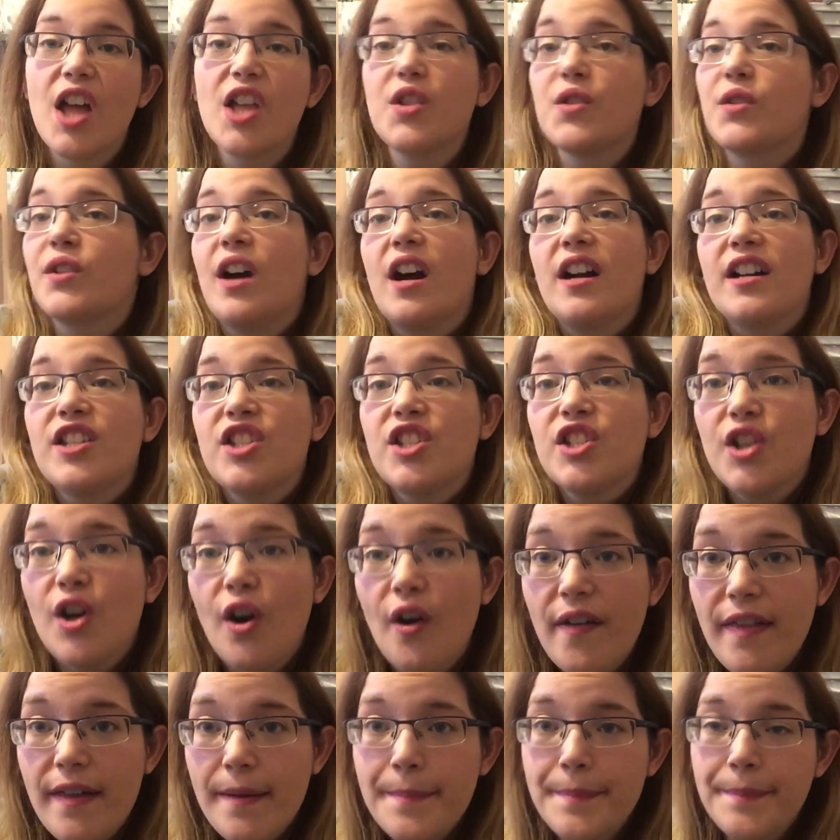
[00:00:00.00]
you can
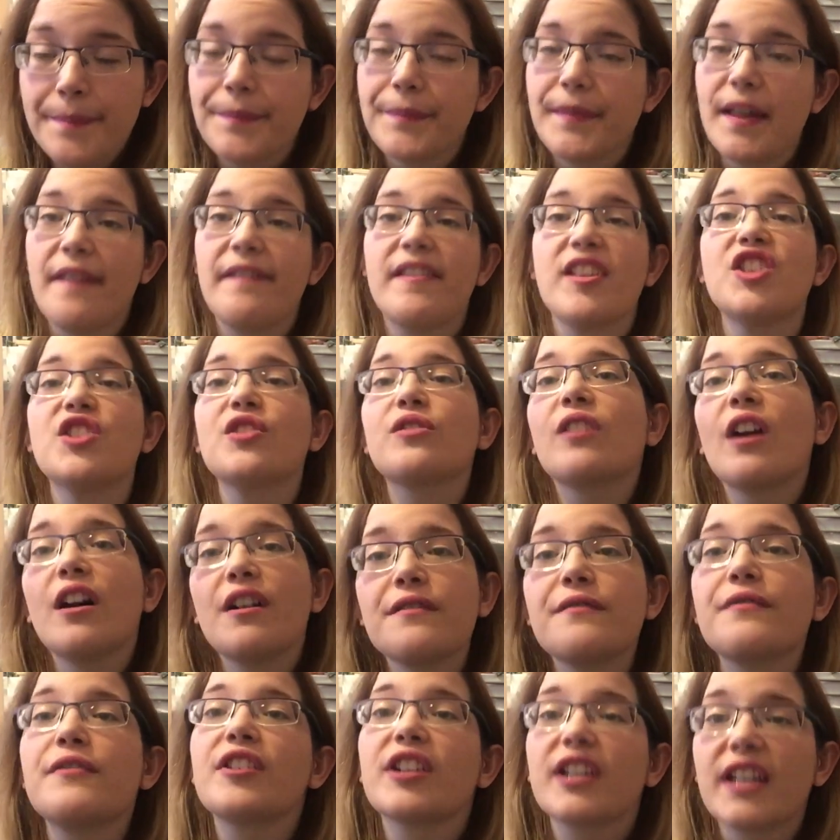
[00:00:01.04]
enjoy them, and then you
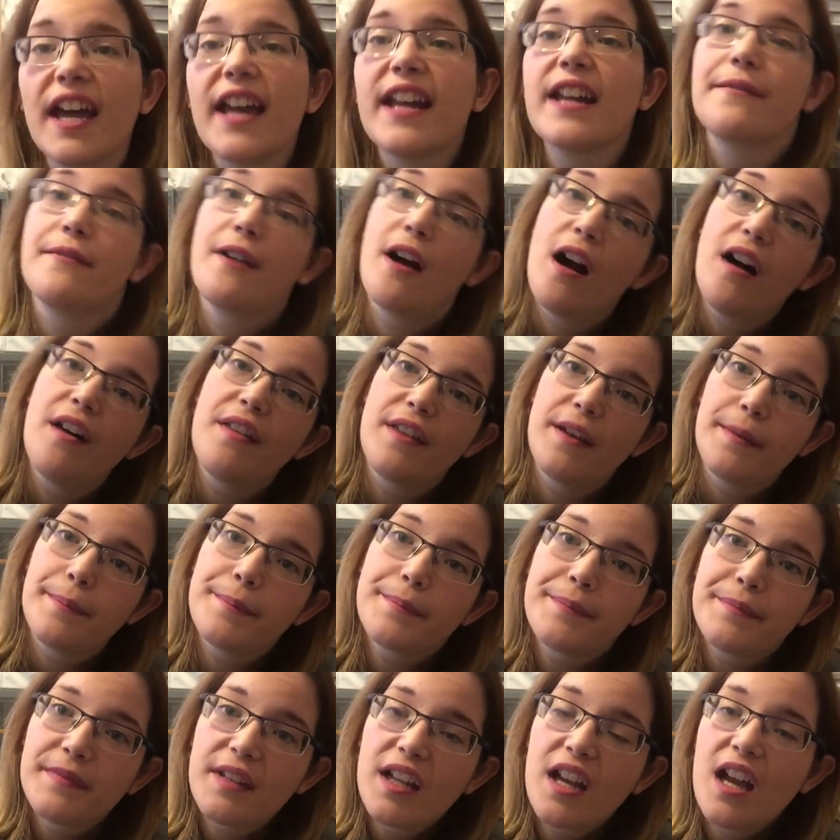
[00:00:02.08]
can forget about them.